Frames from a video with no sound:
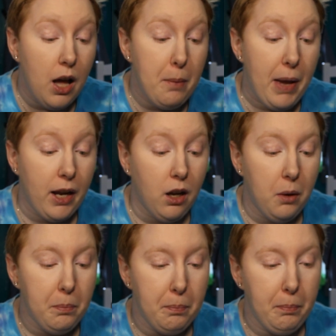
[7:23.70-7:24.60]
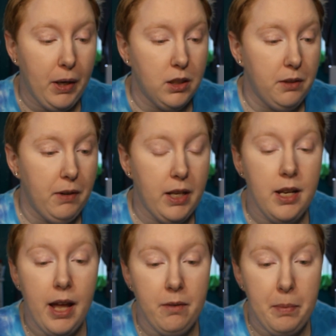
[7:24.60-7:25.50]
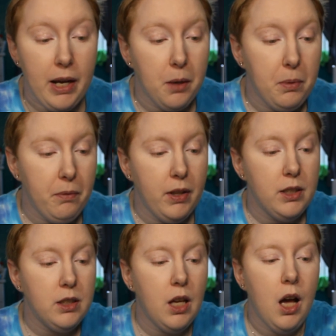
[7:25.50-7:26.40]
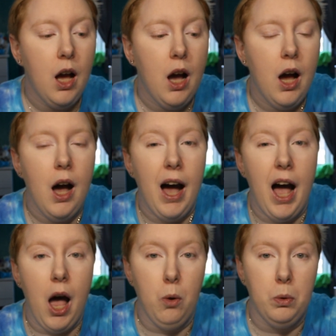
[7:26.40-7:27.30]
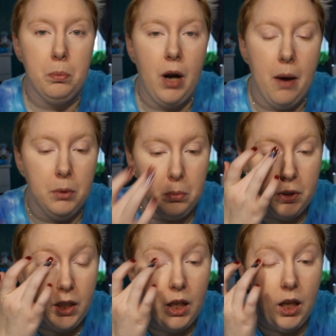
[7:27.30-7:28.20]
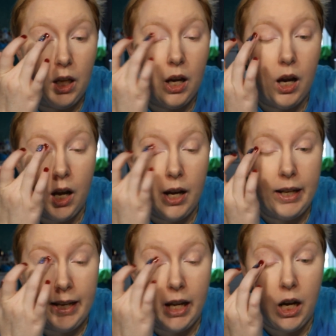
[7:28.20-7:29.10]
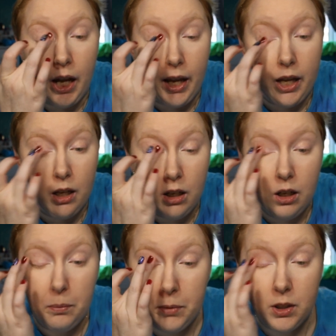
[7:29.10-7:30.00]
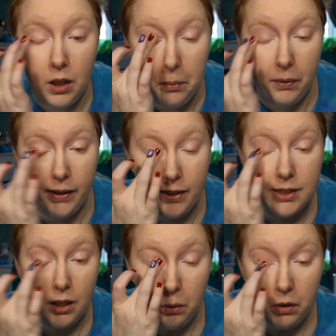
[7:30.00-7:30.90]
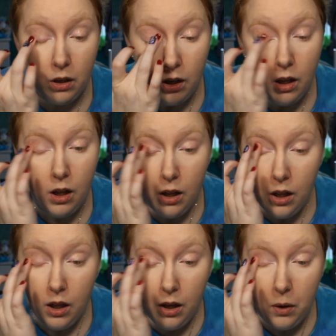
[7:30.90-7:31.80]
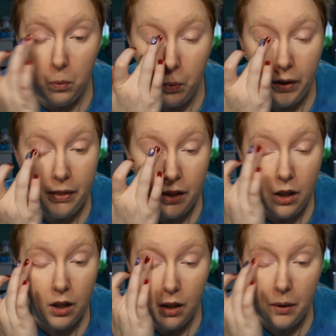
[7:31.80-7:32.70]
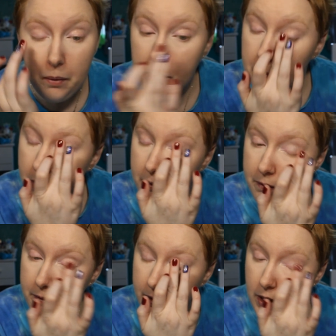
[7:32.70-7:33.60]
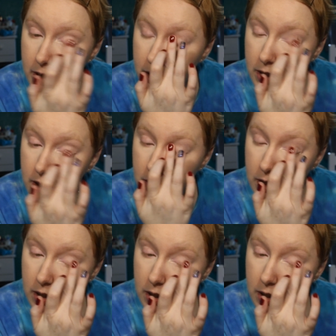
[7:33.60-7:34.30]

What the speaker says: a backup, because if I didn't have a backup of this, I would probably die. I'm just gonna blend this out with my finger